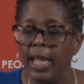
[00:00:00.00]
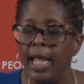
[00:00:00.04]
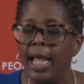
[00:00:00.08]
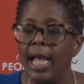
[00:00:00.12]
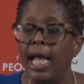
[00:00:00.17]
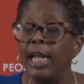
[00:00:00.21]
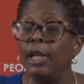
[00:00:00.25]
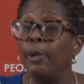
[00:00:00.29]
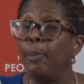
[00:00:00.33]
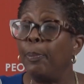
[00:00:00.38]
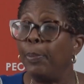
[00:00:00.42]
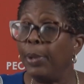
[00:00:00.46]

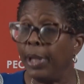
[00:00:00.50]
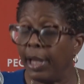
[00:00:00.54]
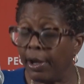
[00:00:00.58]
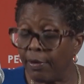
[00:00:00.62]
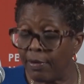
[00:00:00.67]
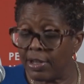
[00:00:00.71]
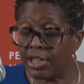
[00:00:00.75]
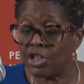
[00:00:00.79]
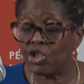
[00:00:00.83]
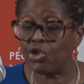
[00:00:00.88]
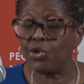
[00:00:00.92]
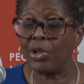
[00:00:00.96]
And the
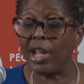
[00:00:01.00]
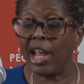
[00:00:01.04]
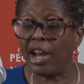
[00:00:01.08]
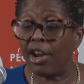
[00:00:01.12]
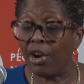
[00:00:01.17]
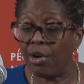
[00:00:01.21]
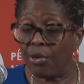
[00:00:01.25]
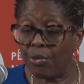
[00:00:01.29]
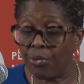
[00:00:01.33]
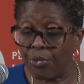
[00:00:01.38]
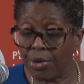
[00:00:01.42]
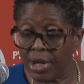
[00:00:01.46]
parents should
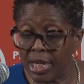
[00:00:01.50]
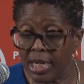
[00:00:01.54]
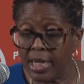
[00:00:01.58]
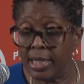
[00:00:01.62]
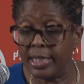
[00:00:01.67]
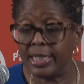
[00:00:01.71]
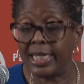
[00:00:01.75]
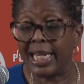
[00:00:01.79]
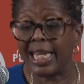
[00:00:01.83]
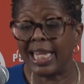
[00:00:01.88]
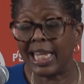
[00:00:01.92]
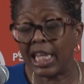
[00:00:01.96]
agree
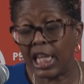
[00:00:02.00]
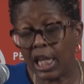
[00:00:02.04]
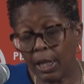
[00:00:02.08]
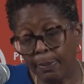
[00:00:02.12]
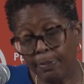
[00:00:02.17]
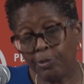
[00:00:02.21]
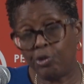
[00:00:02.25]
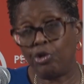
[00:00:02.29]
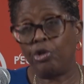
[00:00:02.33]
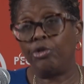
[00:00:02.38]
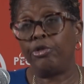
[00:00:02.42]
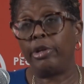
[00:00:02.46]
to
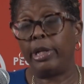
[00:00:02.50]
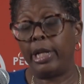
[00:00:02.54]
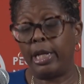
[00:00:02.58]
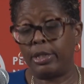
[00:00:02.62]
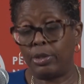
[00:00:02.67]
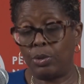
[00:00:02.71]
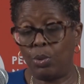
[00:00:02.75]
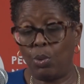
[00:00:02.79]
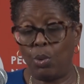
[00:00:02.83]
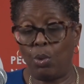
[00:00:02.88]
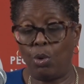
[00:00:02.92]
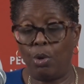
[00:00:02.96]
keep children
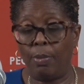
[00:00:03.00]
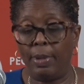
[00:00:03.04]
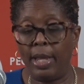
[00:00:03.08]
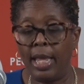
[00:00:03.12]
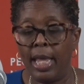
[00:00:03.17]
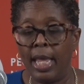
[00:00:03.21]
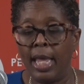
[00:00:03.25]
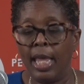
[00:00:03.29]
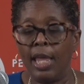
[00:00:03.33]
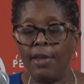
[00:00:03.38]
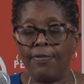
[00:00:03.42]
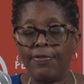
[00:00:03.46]
at home
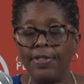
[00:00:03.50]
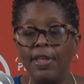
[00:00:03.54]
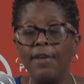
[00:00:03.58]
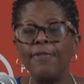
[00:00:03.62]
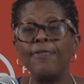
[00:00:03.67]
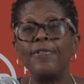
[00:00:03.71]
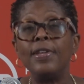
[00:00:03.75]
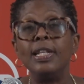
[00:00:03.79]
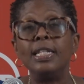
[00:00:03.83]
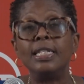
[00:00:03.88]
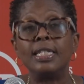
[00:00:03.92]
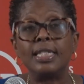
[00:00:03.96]
if they
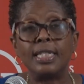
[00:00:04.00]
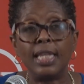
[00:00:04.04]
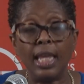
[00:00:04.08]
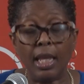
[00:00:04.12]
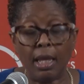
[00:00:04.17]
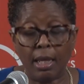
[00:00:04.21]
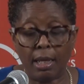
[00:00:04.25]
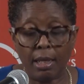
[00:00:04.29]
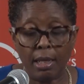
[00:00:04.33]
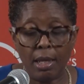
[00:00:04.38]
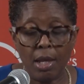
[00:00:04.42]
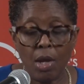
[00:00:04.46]
feel
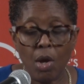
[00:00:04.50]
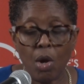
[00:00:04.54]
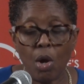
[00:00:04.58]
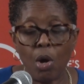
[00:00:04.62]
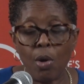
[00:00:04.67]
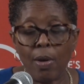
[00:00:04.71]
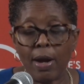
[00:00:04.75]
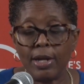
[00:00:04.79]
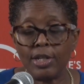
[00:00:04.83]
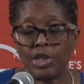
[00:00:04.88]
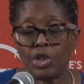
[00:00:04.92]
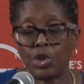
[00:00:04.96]
sick
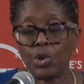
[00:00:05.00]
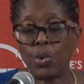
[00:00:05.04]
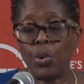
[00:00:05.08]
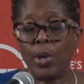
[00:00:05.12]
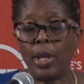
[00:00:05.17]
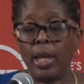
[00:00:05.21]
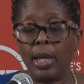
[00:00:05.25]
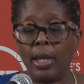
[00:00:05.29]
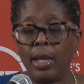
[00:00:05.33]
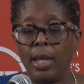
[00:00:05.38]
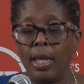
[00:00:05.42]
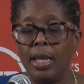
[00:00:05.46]
or are
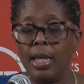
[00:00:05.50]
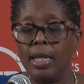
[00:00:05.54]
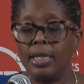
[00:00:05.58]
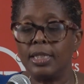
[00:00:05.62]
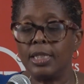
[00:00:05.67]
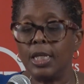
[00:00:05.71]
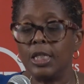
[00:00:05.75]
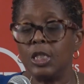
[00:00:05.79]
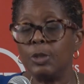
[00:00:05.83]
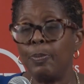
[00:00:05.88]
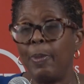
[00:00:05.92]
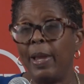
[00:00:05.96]
showing
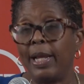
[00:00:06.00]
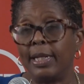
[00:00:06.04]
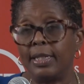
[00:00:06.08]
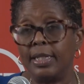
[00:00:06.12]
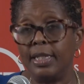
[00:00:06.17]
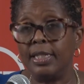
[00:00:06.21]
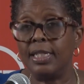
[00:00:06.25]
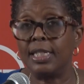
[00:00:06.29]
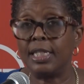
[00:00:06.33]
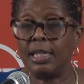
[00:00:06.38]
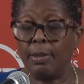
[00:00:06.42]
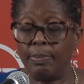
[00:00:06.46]

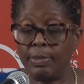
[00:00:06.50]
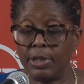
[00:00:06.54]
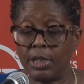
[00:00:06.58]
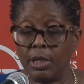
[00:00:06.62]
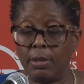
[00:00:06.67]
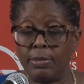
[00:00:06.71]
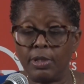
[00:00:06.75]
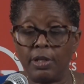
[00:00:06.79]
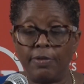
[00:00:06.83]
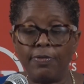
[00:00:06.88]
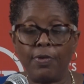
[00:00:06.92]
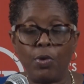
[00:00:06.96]
suspected
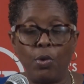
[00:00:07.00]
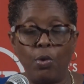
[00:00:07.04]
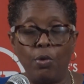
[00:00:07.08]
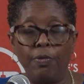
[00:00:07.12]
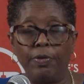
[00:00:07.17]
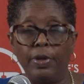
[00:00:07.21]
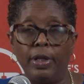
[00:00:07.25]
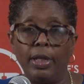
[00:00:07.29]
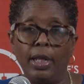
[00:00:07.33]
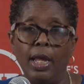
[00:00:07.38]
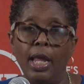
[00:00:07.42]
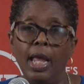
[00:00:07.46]
symptoms of
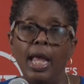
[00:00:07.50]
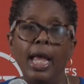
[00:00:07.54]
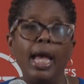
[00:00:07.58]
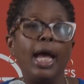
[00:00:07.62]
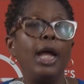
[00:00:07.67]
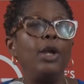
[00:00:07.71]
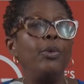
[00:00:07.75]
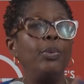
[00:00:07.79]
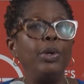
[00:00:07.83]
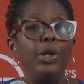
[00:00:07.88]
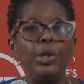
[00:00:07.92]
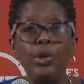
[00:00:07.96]
COVID.
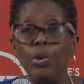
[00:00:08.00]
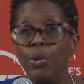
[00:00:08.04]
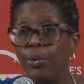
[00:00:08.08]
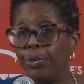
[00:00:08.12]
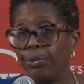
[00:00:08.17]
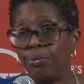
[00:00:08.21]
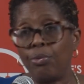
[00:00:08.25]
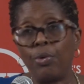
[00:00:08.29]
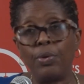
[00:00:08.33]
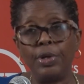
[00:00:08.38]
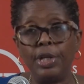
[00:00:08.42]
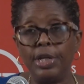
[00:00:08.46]
And we know
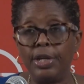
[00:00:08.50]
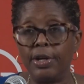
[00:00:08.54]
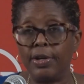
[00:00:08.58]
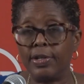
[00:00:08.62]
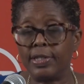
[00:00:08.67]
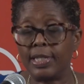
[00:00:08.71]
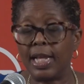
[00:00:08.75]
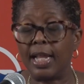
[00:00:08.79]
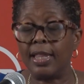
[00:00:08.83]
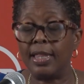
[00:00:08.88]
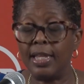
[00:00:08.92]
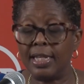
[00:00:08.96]
throughout the
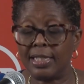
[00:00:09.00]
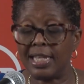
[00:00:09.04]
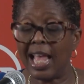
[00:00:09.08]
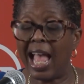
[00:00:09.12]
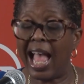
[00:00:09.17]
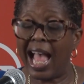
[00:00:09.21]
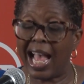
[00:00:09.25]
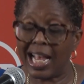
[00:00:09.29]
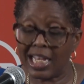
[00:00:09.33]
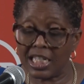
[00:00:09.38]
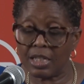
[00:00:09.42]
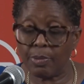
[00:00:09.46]
years that this
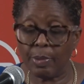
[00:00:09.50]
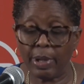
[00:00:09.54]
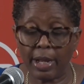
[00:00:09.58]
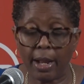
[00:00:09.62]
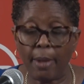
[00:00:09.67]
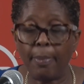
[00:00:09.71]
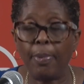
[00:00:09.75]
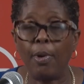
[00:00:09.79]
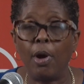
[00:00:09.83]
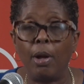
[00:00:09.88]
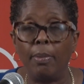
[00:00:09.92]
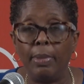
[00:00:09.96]
has been
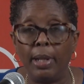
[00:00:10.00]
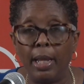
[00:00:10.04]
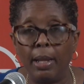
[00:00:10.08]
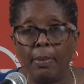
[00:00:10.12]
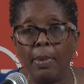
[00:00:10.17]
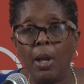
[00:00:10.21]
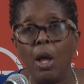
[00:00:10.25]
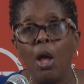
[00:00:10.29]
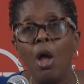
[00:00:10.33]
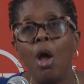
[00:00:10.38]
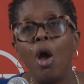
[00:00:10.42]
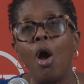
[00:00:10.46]
a
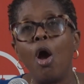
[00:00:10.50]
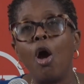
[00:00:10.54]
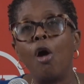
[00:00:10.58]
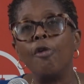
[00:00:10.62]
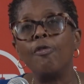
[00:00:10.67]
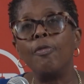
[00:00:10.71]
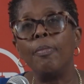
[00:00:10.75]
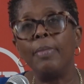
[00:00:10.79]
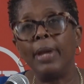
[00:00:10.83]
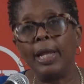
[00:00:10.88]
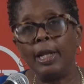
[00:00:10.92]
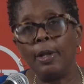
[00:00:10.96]
problem
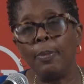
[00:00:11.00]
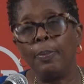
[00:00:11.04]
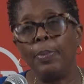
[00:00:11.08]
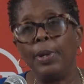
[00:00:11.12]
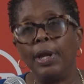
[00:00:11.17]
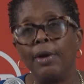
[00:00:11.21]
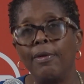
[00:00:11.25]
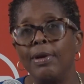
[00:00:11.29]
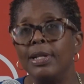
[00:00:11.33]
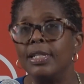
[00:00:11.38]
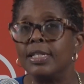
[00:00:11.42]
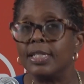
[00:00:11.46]
of many
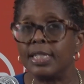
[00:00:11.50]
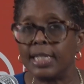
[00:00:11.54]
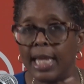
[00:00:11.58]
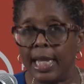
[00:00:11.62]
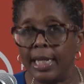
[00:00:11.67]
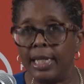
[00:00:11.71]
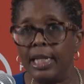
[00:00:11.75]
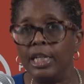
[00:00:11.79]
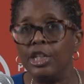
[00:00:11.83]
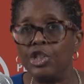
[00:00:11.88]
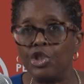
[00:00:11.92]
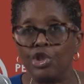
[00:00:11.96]
parents
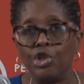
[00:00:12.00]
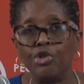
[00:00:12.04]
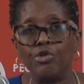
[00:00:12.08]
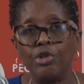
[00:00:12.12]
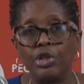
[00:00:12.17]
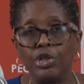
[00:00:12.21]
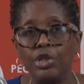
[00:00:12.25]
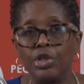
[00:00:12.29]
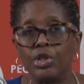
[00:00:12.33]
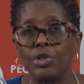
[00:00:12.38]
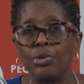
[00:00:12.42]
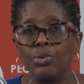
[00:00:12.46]
sending
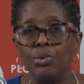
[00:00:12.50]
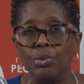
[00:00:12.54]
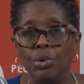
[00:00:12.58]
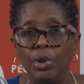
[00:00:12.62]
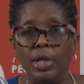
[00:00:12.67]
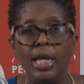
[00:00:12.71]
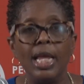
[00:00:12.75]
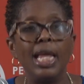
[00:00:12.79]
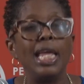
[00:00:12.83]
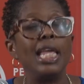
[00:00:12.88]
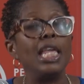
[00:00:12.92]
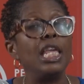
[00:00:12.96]
children to school
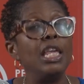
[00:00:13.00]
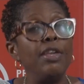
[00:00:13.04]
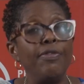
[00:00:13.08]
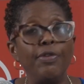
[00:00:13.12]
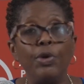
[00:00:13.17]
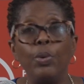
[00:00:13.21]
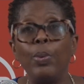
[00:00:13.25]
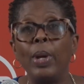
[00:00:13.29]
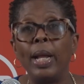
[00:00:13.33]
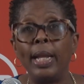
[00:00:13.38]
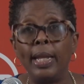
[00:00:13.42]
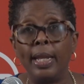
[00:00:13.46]

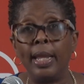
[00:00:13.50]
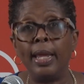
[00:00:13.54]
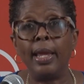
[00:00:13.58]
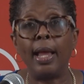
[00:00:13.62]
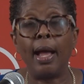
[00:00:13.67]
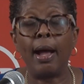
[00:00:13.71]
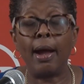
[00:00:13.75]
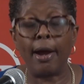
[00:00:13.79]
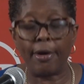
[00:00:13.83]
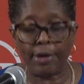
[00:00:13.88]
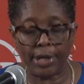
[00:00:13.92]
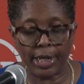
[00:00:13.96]
even when they
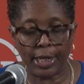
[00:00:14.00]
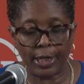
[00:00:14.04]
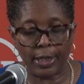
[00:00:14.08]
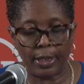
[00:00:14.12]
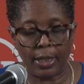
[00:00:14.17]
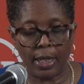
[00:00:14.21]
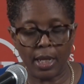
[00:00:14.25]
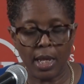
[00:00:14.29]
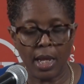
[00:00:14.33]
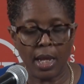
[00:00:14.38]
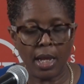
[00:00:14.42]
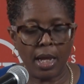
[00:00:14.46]
are ill.
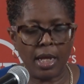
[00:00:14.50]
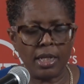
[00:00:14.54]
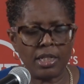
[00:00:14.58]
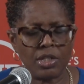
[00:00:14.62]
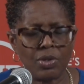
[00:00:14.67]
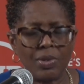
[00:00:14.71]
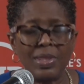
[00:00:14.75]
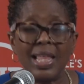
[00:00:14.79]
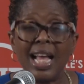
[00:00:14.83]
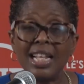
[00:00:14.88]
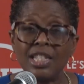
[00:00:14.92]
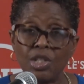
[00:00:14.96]
And
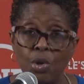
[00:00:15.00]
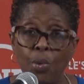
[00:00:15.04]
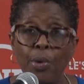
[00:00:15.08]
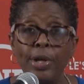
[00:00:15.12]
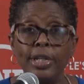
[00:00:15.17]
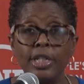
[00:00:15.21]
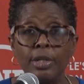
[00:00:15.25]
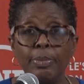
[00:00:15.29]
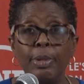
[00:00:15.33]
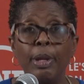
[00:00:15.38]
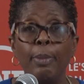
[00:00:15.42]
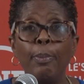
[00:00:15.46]
so that's
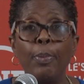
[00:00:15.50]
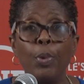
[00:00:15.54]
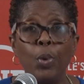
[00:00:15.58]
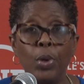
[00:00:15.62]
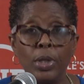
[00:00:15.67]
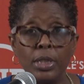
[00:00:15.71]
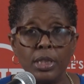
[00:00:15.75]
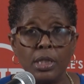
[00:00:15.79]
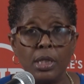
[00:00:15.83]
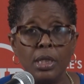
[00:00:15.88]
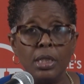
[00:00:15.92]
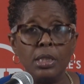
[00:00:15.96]
going to be
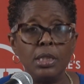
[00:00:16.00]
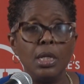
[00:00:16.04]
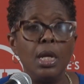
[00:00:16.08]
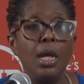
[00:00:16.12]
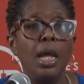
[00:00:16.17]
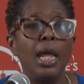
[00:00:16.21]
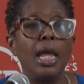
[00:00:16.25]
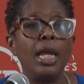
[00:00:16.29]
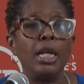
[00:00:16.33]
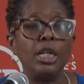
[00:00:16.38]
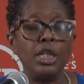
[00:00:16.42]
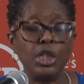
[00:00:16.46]
important
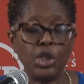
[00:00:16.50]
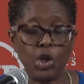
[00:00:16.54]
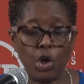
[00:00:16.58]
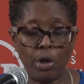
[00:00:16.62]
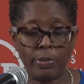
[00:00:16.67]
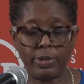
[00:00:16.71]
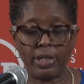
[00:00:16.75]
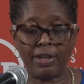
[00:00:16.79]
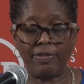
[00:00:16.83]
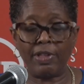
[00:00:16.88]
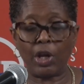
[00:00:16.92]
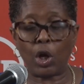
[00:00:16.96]
in
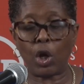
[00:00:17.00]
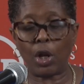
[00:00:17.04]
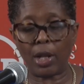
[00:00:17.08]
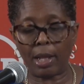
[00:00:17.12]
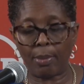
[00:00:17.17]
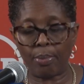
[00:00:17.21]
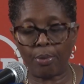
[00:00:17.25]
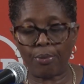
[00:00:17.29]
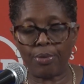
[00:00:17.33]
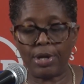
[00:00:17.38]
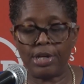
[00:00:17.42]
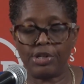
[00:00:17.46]
terms of the
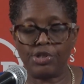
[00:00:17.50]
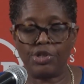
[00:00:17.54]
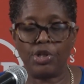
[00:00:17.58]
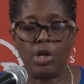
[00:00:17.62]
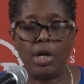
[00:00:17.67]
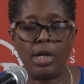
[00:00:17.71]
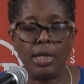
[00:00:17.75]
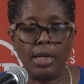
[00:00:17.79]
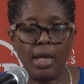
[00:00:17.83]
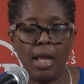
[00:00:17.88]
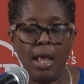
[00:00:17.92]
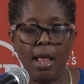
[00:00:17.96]

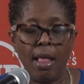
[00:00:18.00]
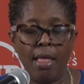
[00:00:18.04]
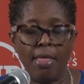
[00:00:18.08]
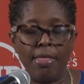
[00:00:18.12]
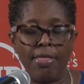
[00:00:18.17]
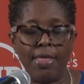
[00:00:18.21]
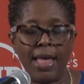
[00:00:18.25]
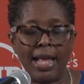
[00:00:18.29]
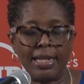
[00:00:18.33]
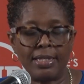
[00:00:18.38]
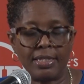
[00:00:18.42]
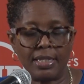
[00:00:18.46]
collaboration
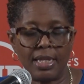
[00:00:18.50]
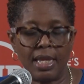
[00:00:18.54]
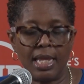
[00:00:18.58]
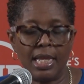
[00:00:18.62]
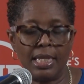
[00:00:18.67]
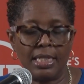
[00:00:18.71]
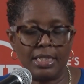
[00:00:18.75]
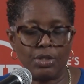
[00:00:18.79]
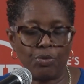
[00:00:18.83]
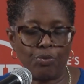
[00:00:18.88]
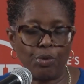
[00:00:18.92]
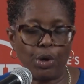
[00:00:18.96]
that
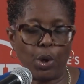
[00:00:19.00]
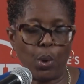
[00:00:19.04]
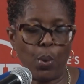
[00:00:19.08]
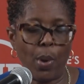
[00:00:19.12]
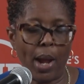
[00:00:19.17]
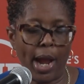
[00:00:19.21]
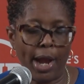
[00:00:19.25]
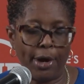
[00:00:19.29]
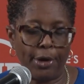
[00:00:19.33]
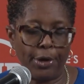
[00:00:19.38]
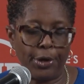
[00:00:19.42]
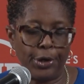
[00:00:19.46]
is
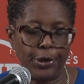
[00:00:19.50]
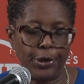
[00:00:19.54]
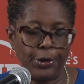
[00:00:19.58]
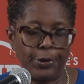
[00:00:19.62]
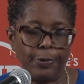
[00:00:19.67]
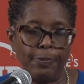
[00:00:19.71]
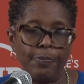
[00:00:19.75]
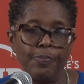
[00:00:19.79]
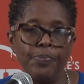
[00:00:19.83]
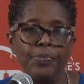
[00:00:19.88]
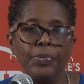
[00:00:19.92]
required.